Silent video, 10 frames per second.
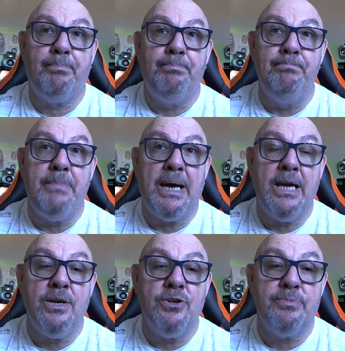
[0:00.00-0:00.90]
may
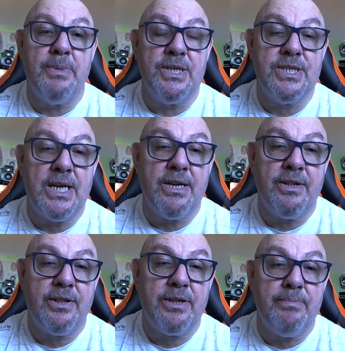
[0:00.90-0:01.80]
use my
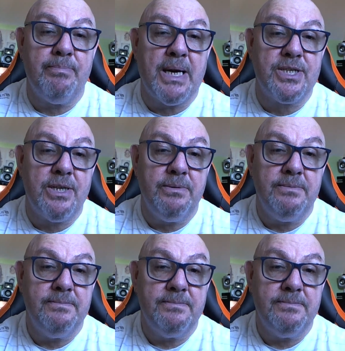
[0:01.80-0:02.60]
Zenith Maxo.